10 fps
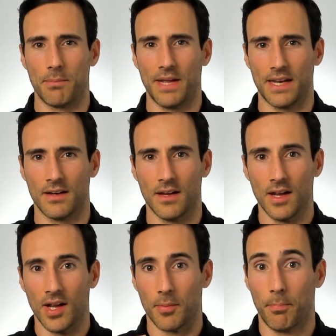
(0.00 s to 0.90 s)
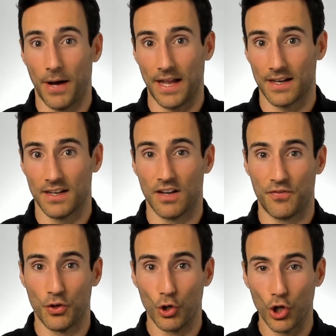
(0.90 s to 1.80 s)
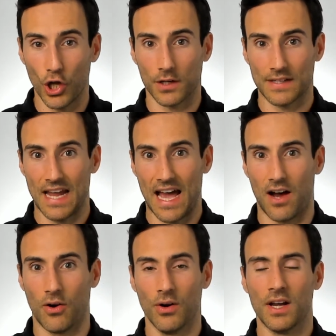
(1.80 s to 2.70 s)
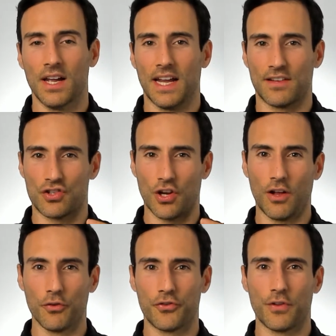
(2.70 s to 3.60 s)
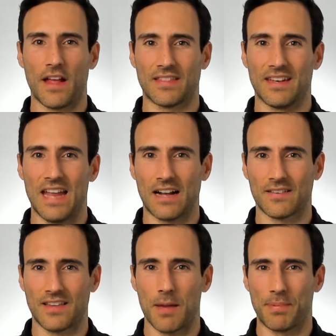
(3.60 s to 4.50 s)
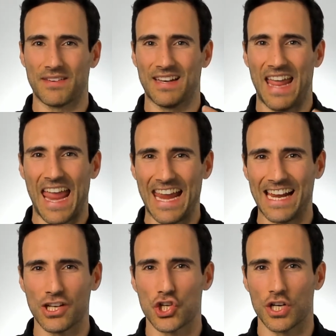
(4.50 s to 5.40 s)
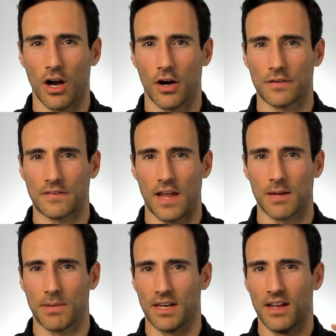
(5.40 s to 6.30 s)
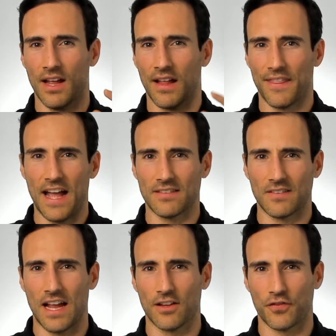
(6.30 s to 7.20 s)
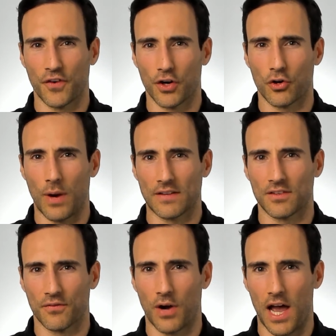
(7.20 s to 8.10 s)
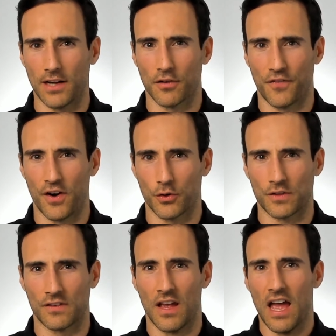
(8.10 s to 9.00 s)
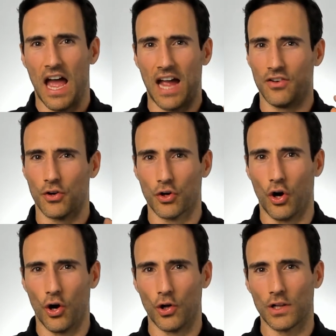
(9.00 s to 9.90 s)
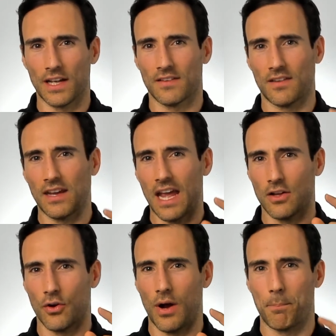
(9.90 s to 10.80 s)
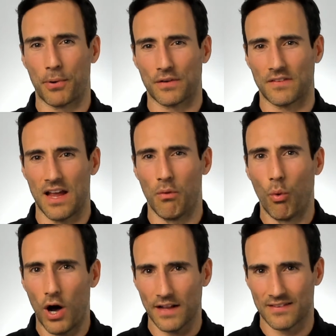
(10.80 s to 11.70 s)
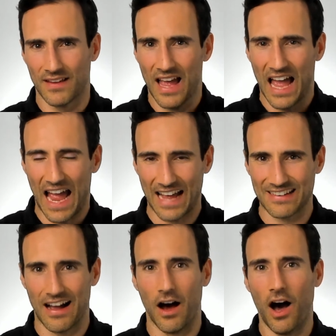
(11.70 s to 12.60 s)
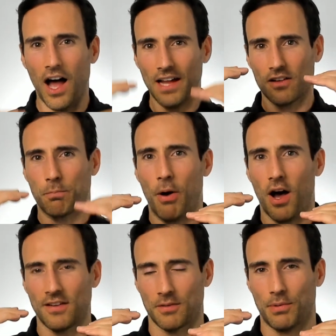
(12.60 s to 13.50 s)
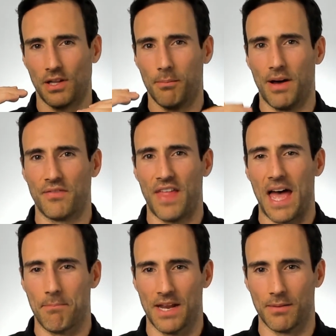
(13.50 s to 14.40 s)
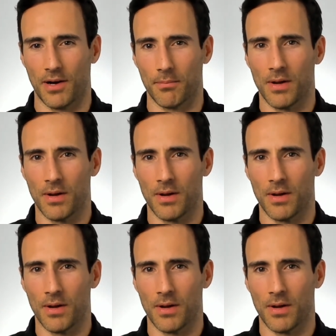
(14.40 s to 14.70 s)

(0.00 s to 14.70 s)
bit. But if you look now, it shows you that the next step is an AGR segment. That stands for aggressive rider, folks. And your goal is to get your percent watts as high as possible above that minimum.